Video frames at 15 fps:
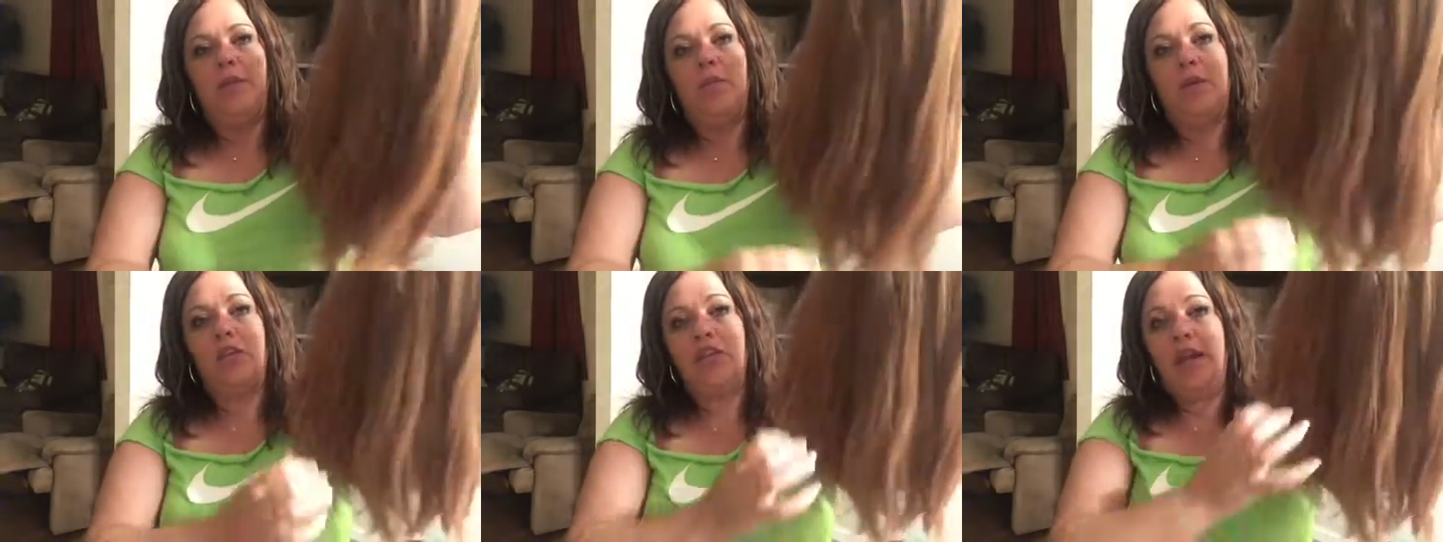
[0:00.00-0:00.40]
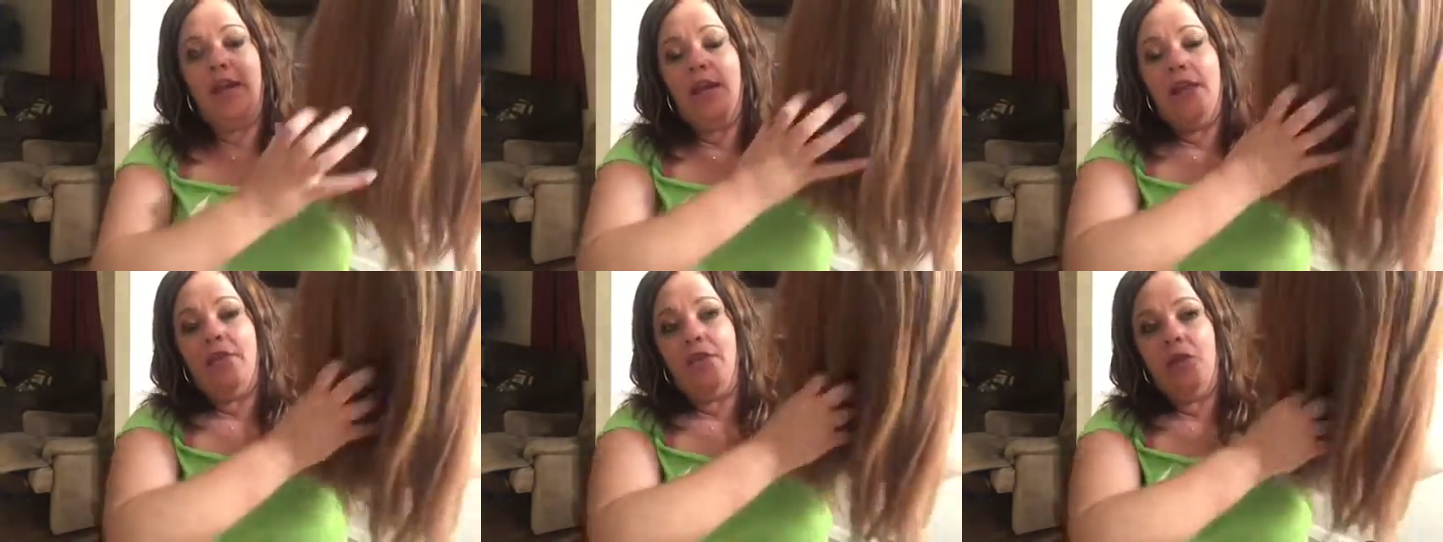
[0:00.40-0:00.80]
which,
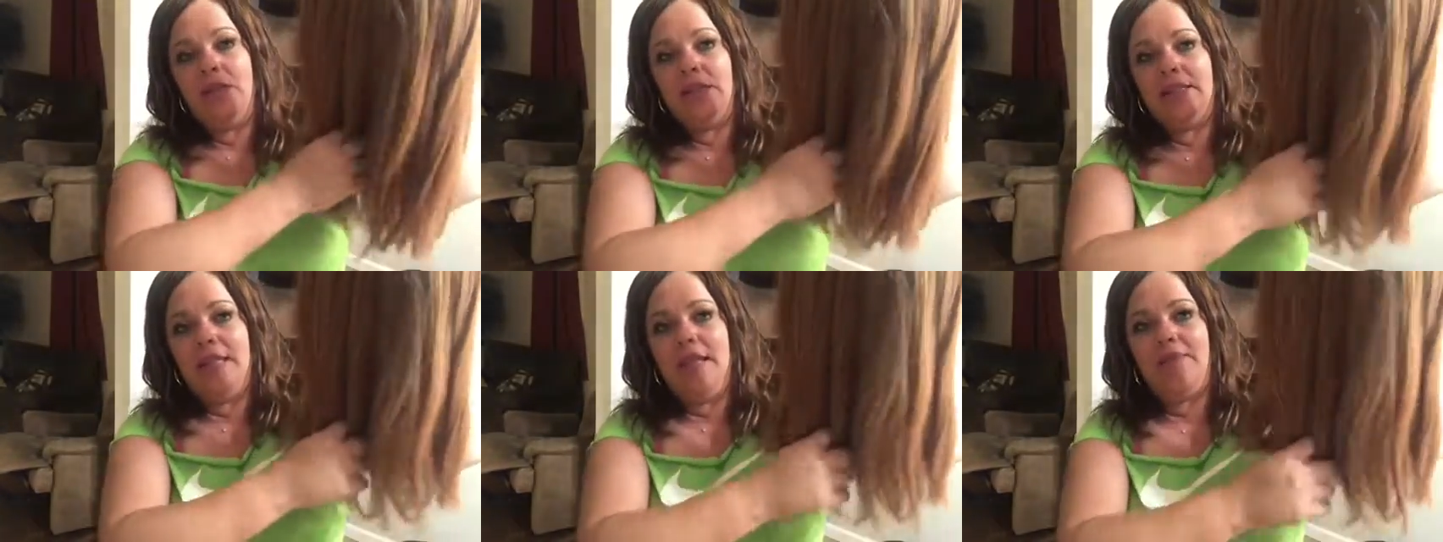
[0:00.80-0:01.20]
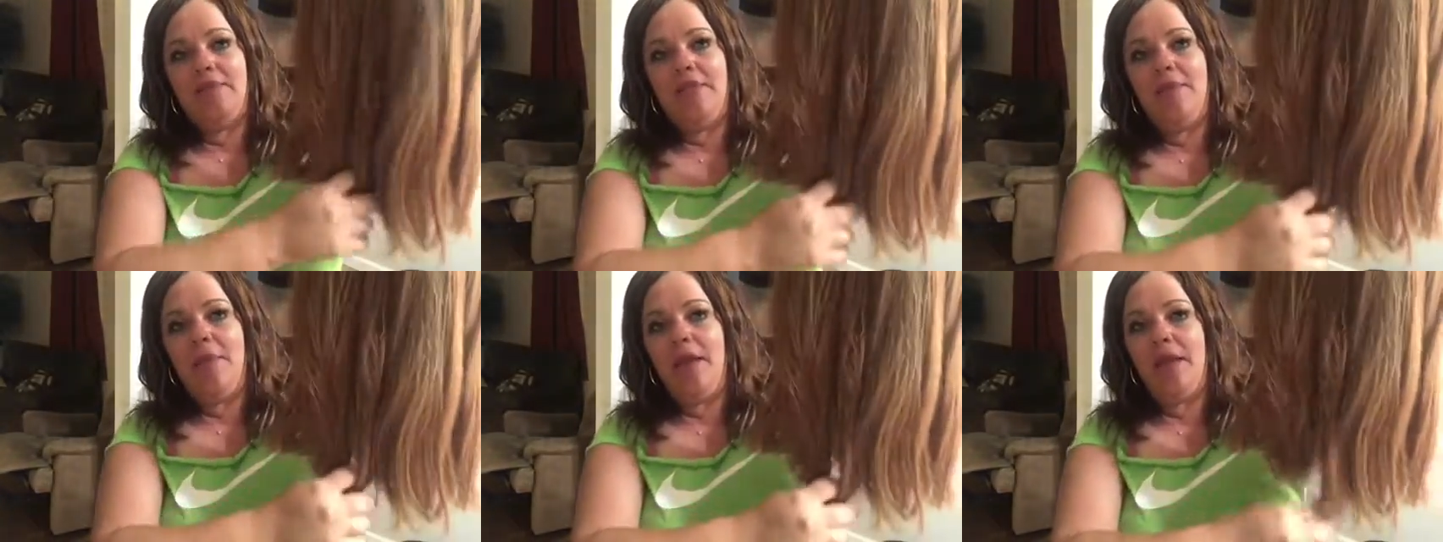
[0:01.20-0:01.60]
hey, if you can save
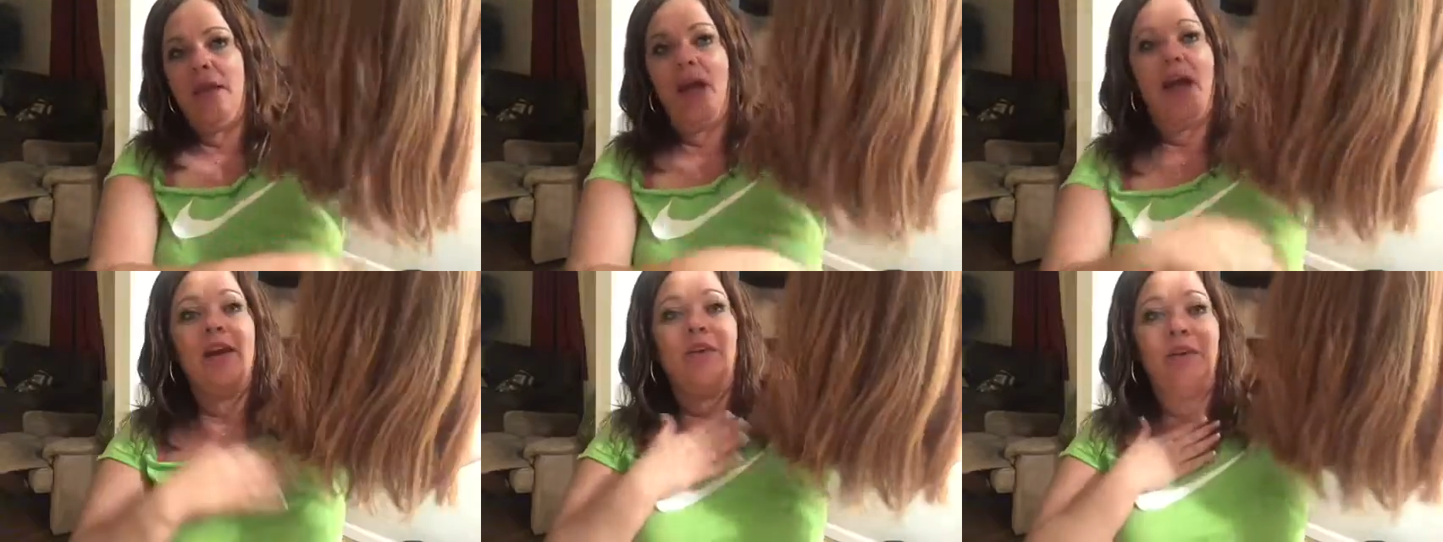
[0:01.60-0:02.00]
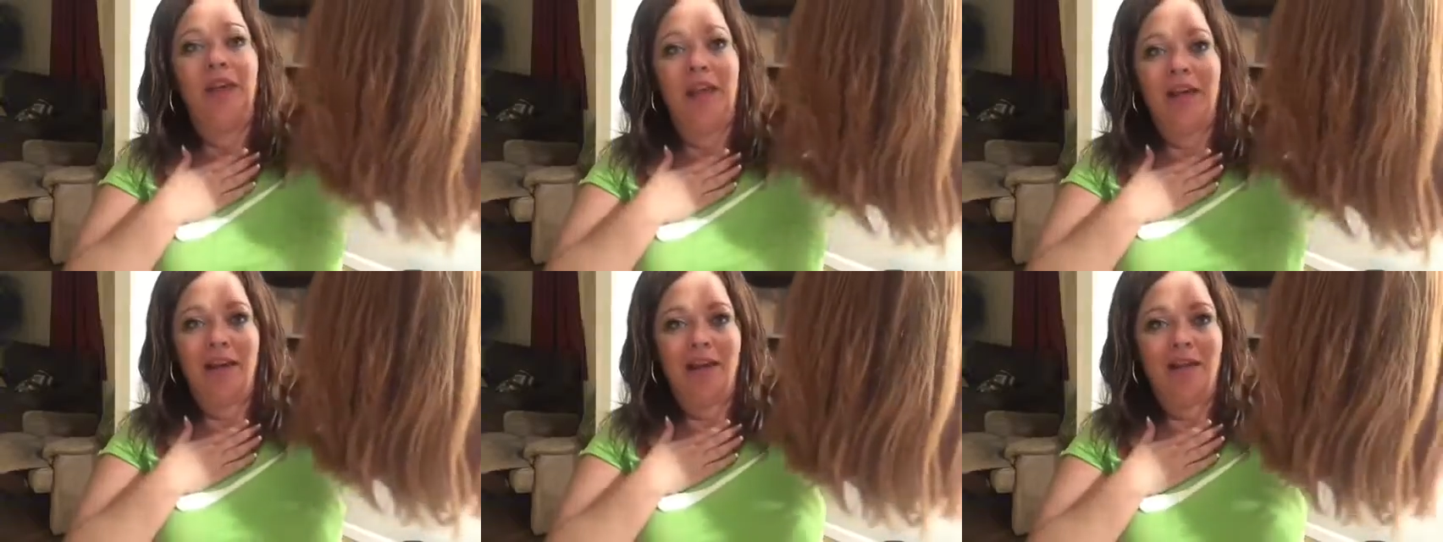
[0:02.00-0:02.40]
some money, I don't
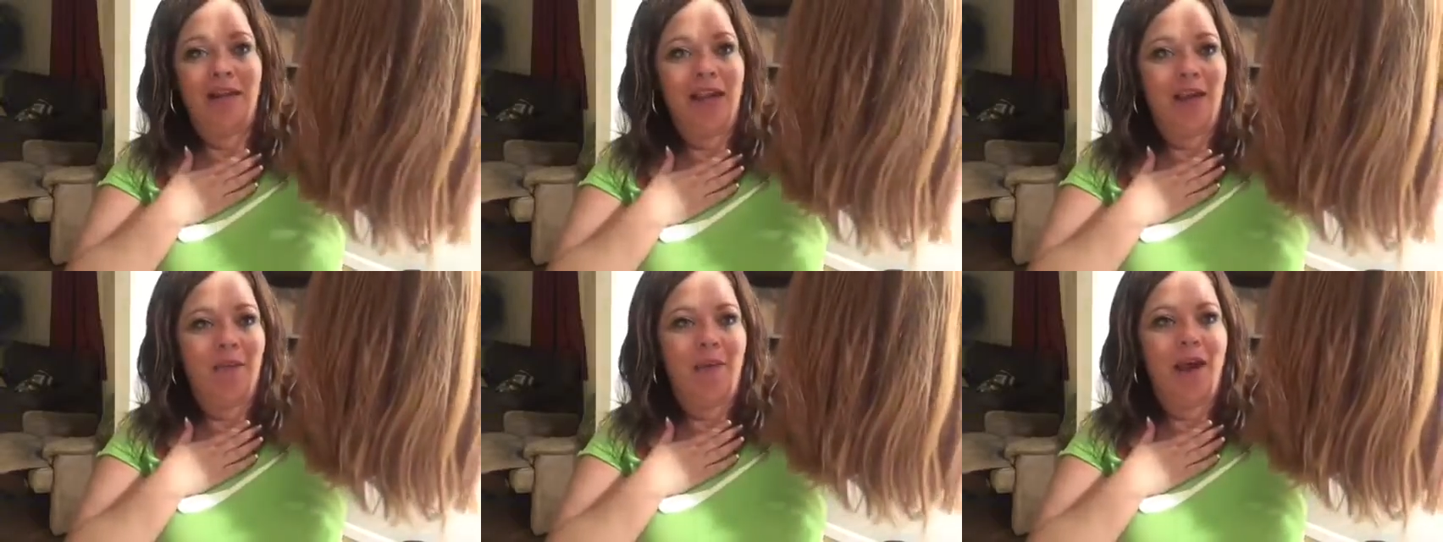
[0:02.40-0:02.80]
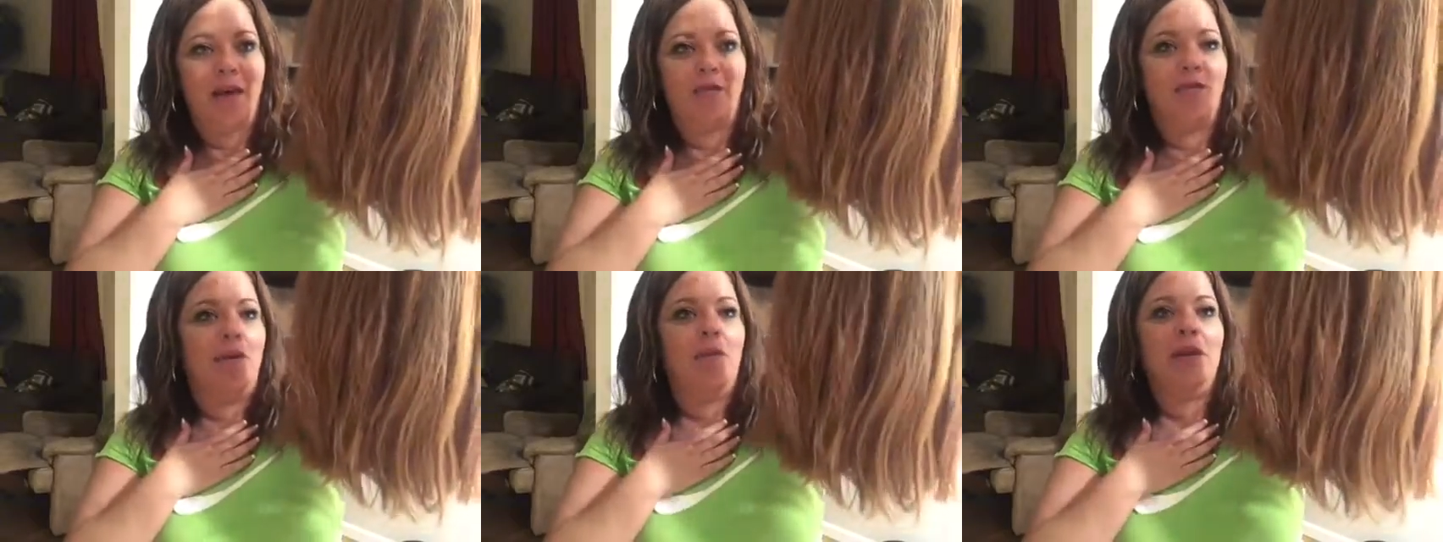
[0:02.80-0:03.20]
get any kickback
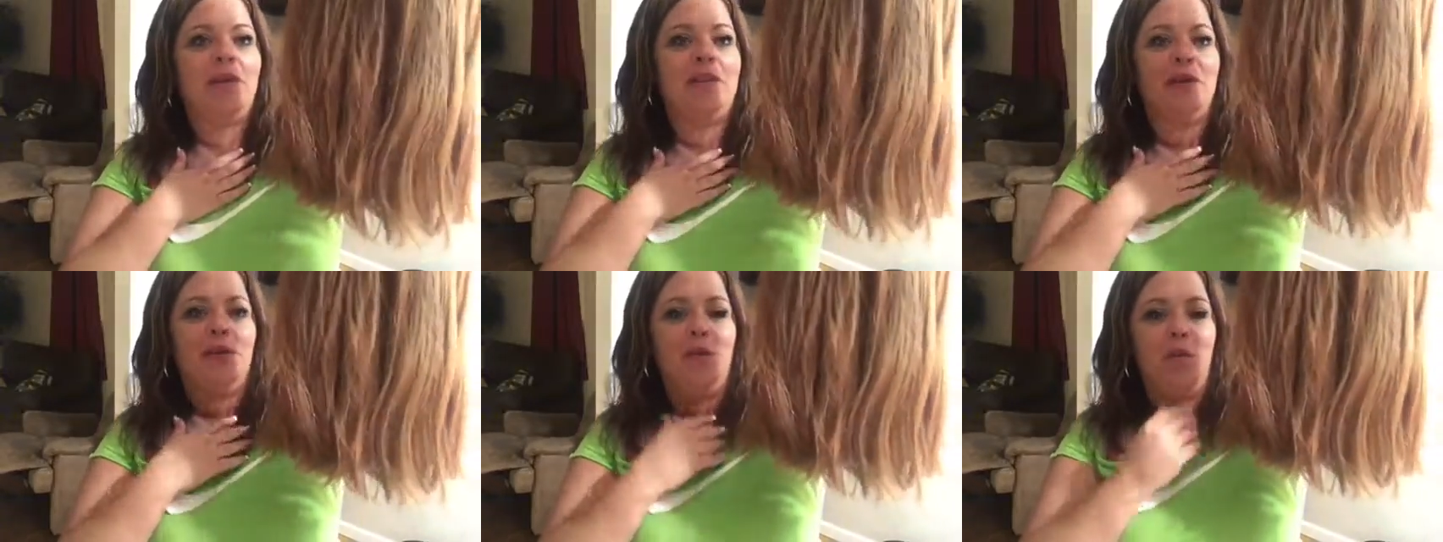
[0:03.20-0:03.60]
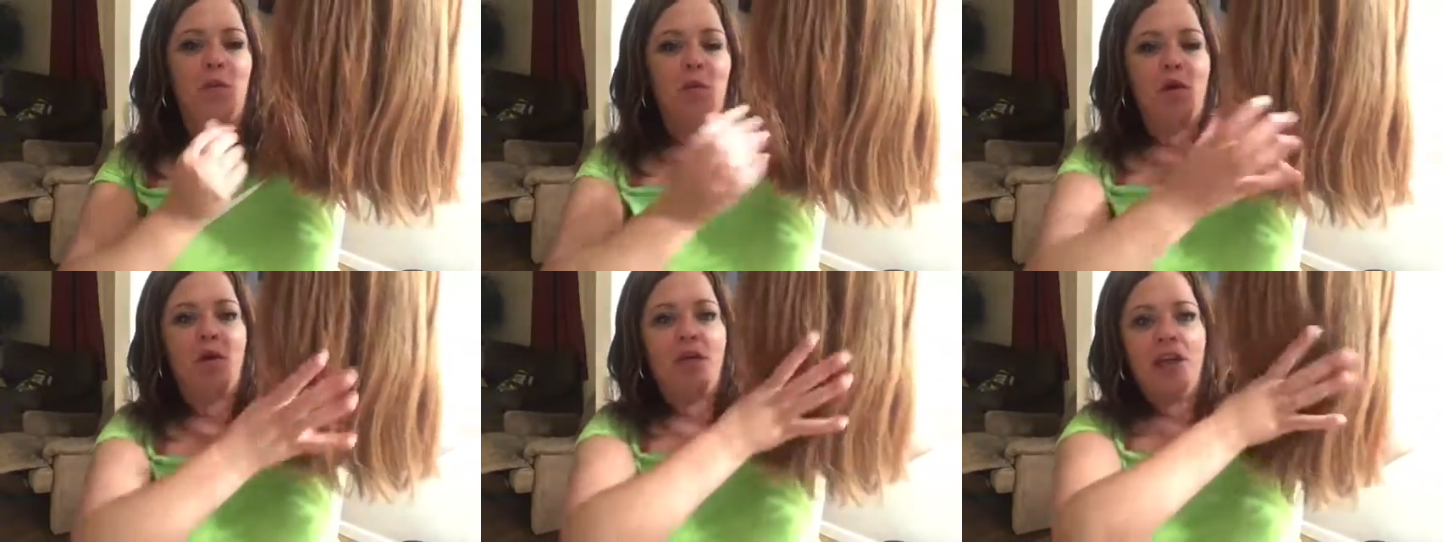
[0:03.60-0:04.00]
from it, so don't
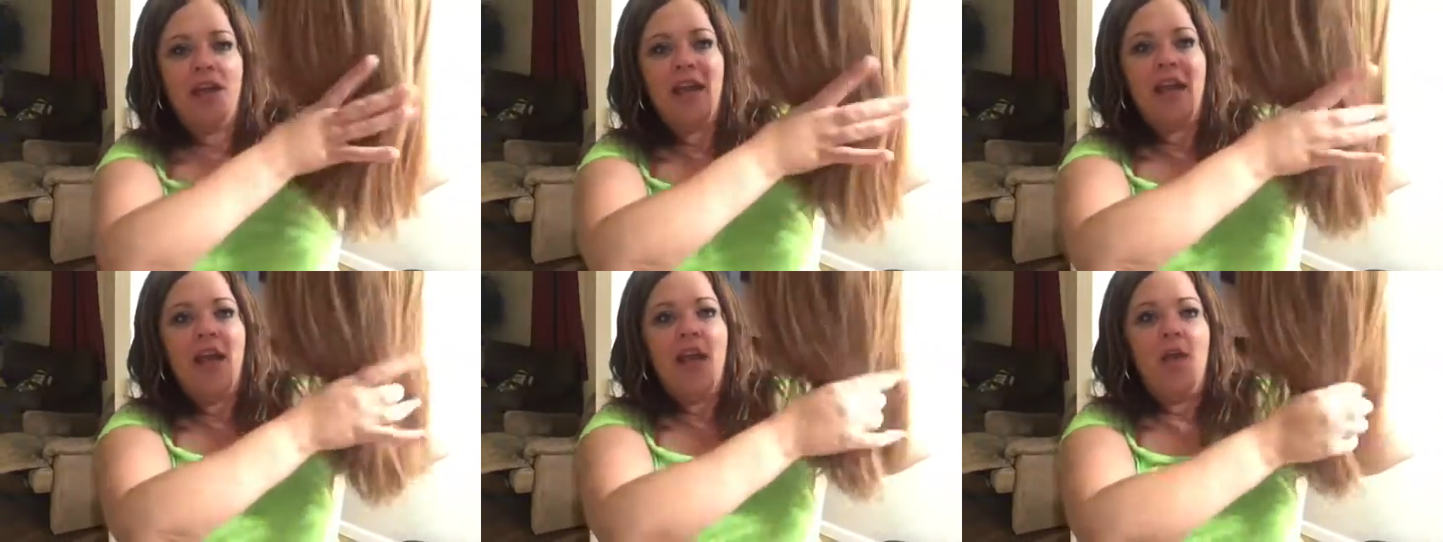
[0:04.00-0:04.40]
worry,